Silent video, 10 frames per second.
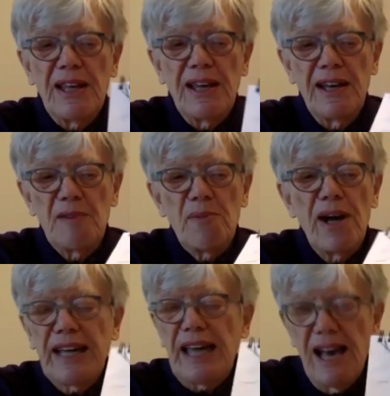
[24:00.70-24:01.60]
my
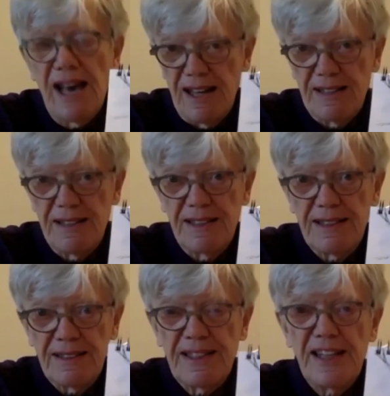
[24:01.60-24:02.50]
cat
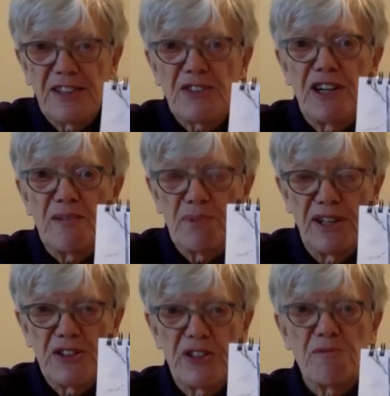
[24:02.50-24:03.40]
takes great
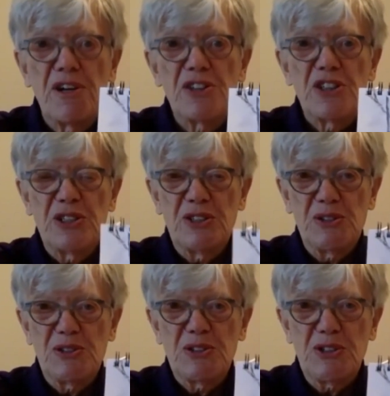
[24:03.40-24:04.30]
pleasure in watching
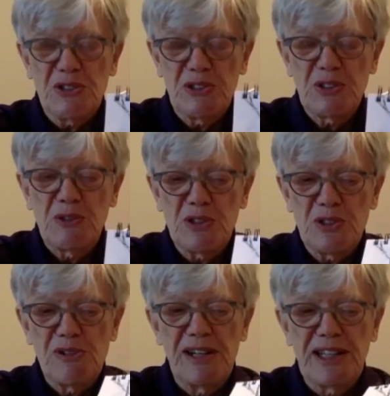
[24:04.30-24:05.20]
those squirrels
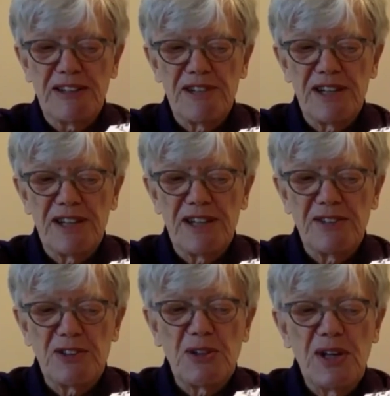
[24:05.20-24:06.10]
running around.
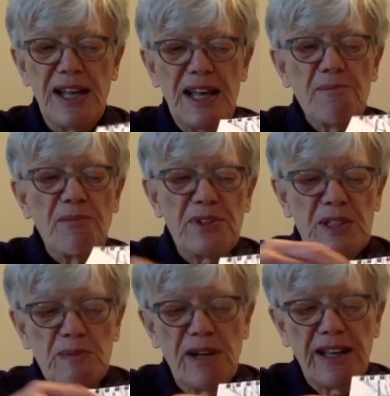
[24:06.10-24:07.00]
So this is
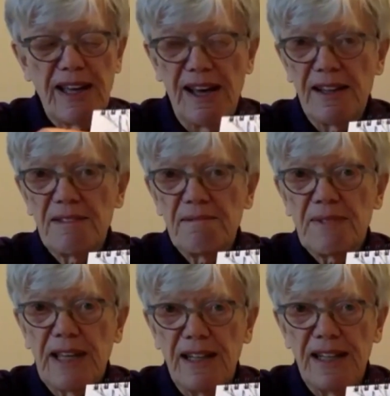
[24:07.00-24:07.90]
my cat,
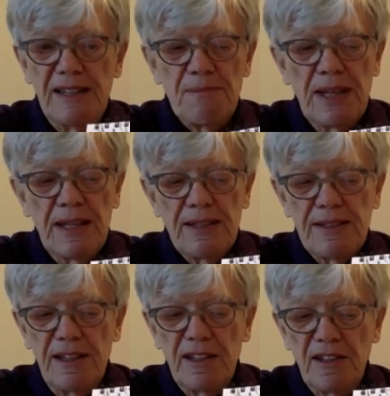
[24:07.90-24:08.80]
Katie,
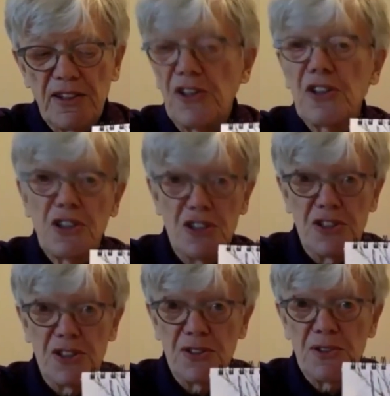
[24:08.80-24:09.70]
sitting on her
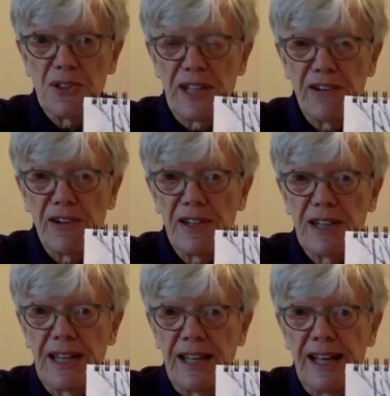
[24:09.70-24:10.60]
condo tower,
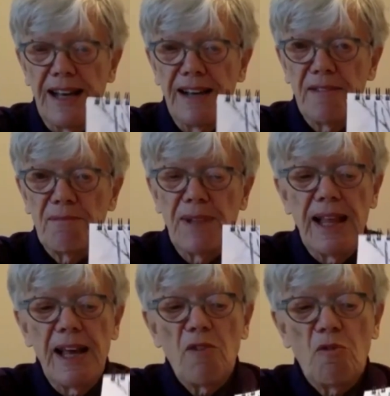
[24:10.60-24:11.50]

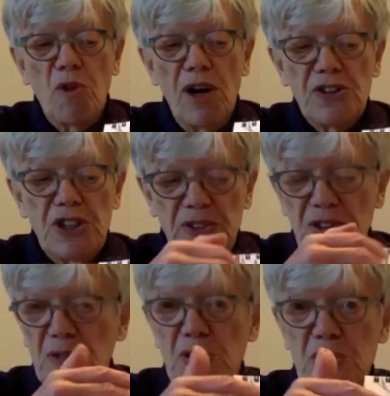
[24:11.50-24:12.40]
watching the
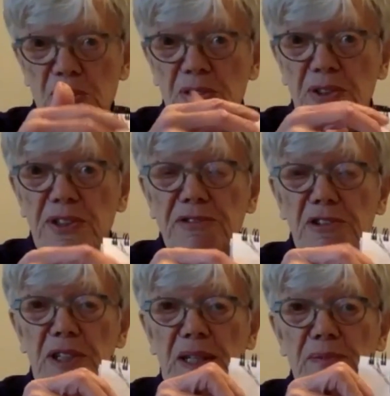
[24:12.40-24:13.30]
squirrels
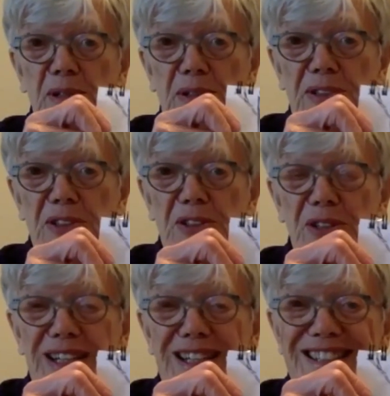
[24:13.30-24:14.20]
cavorting about in the
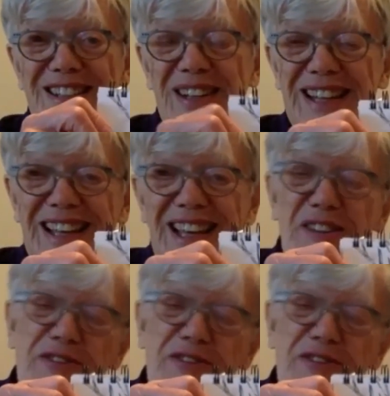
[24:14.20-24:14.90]
tree. So if